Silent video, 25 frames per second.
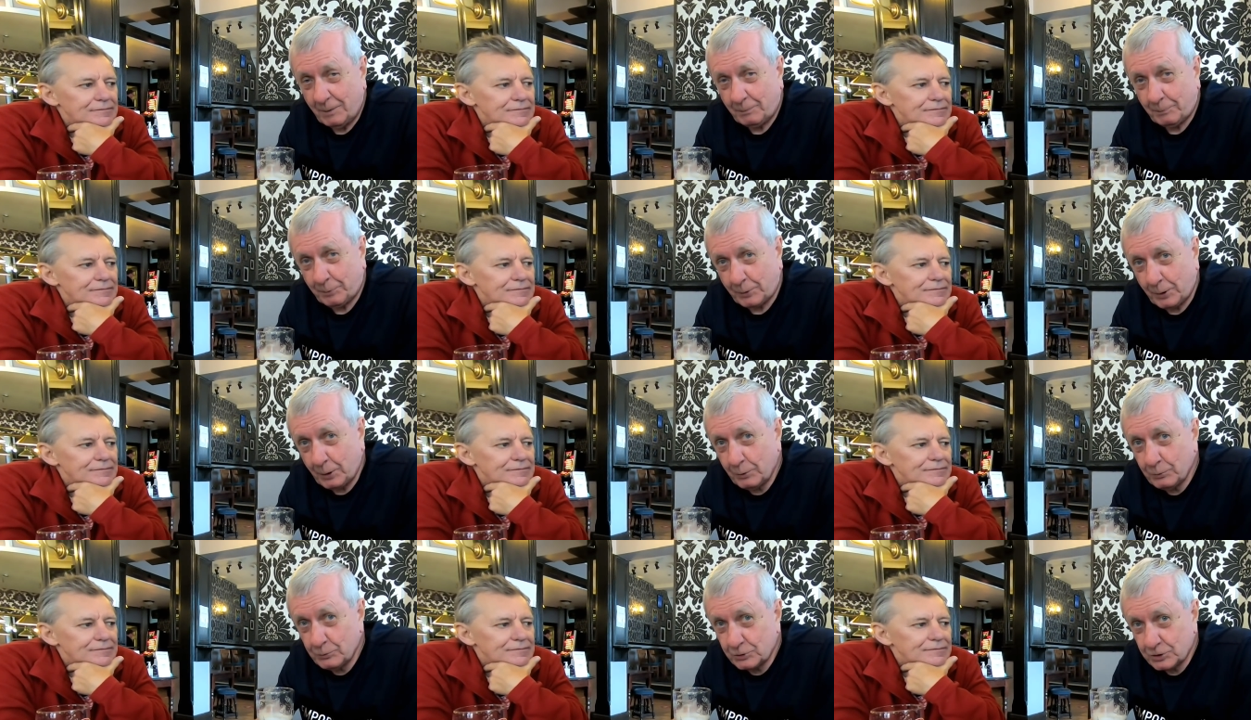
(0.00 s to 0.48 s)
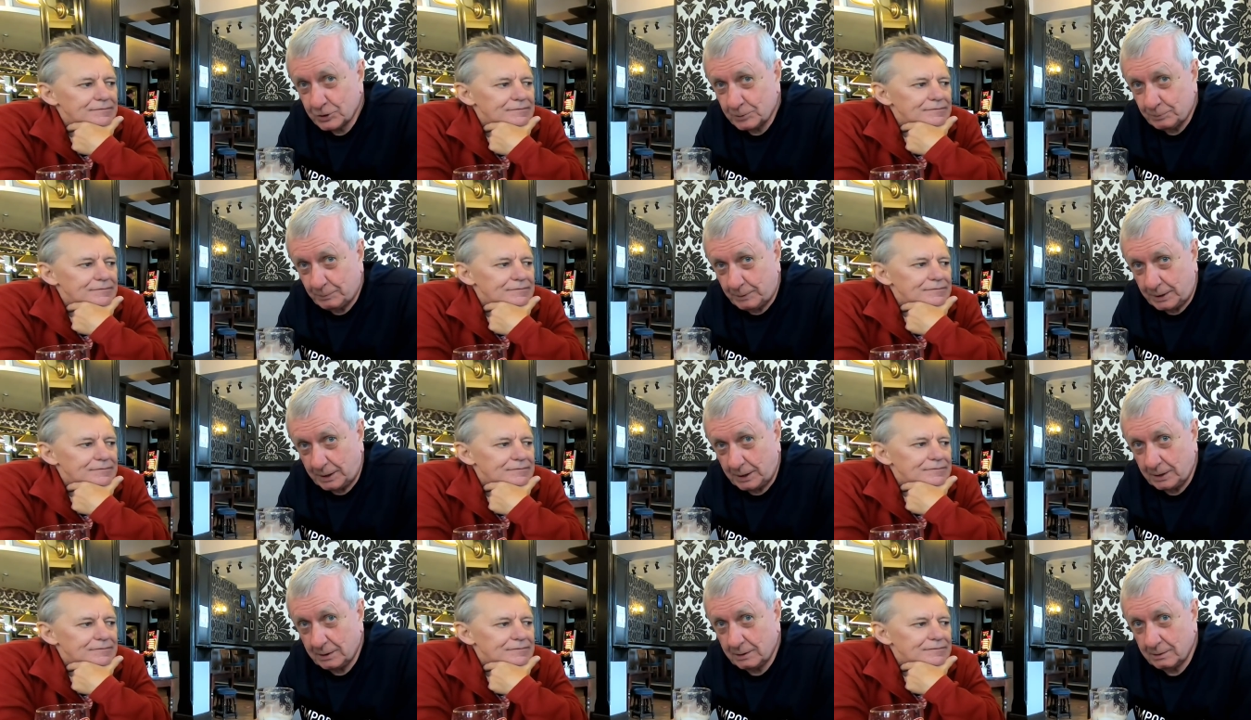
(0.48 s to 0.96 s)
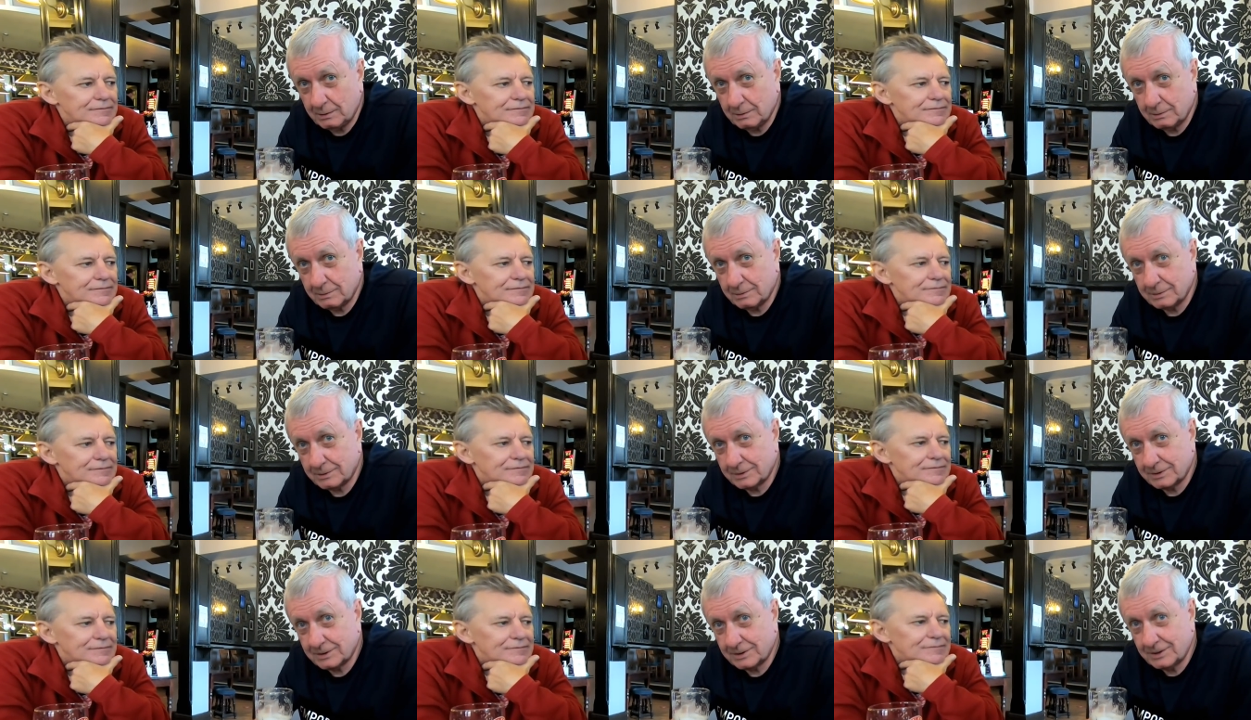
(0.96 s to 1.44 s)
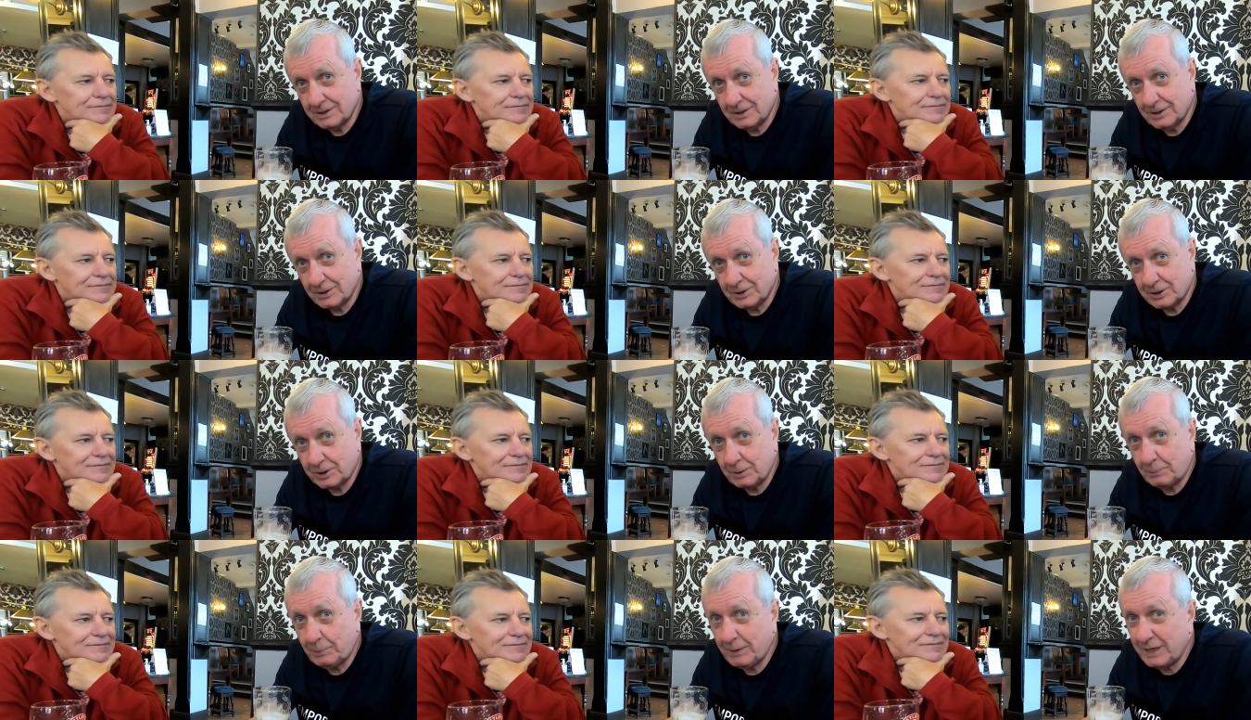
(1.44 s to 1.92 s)
Speaker 1: approached me
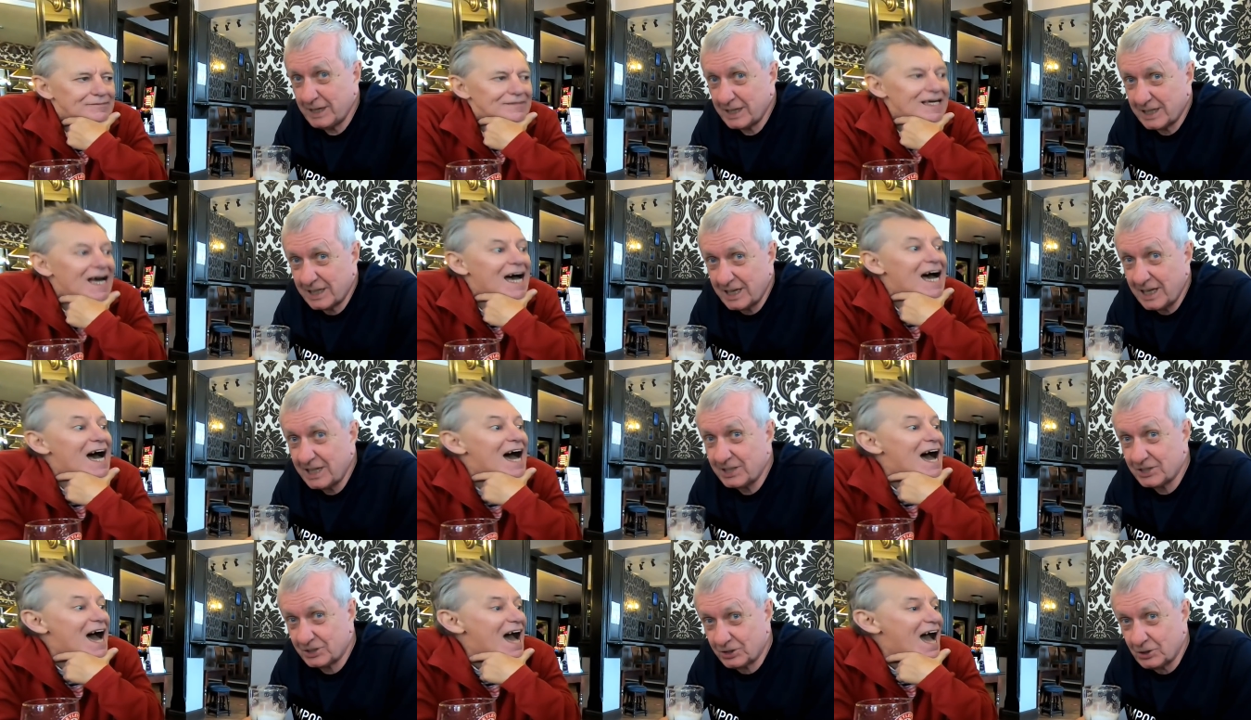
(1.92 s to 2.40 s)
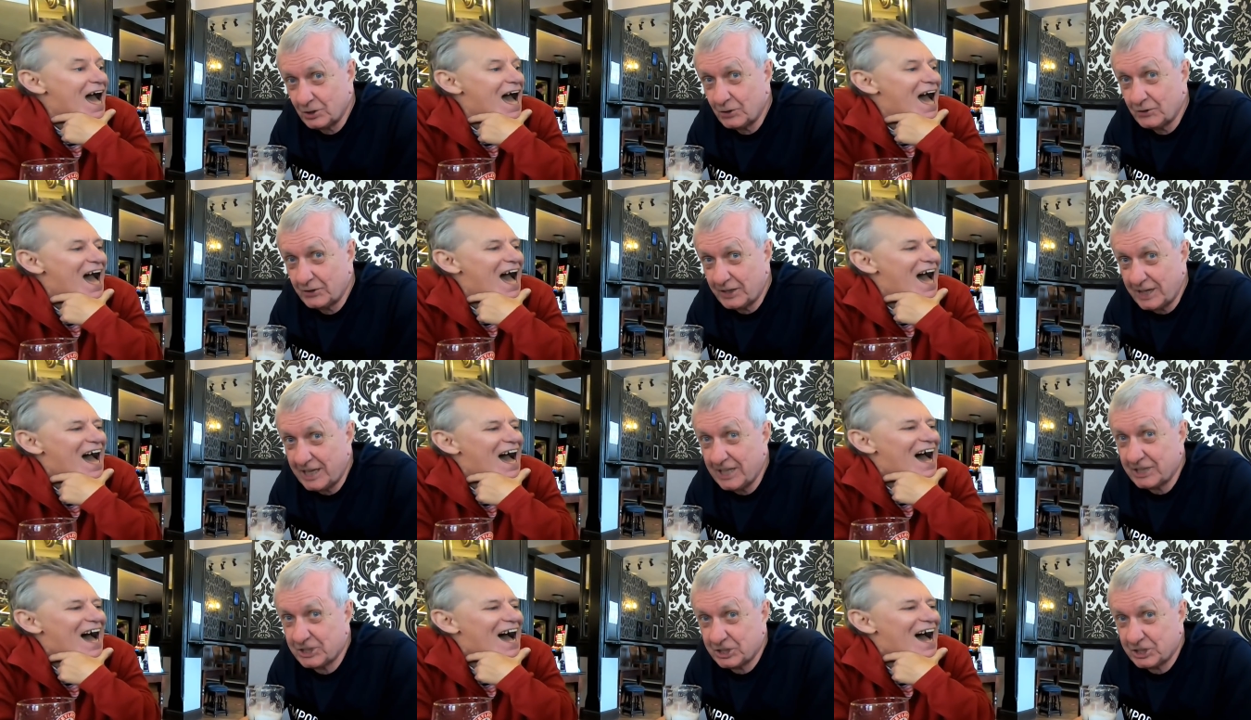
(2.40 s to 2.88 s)
to be a guest on their